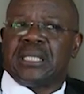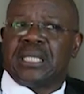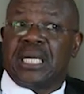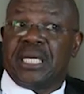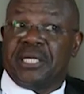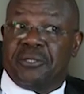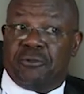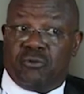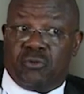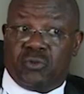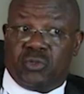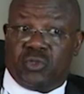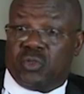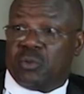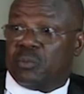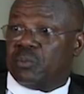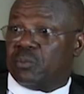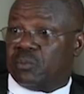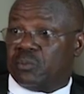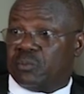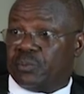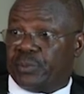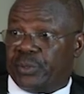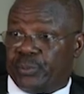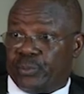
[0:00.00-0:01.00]
I know some
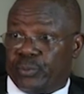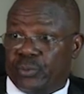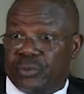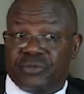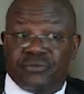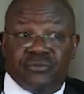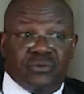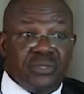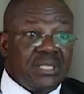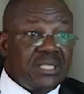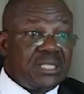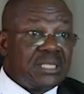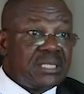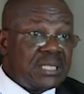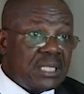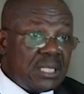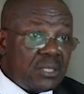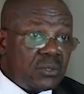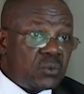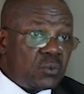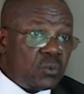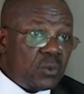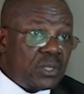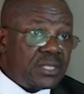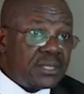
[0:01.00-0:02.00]
people, even in the
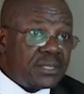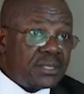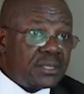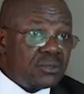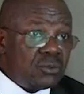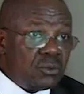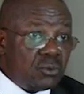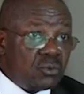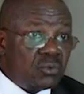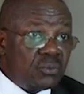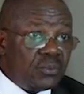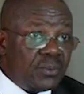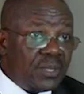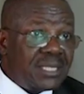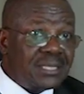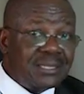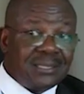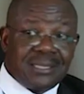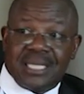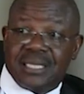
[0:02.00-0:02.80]
southwest, Yorubas,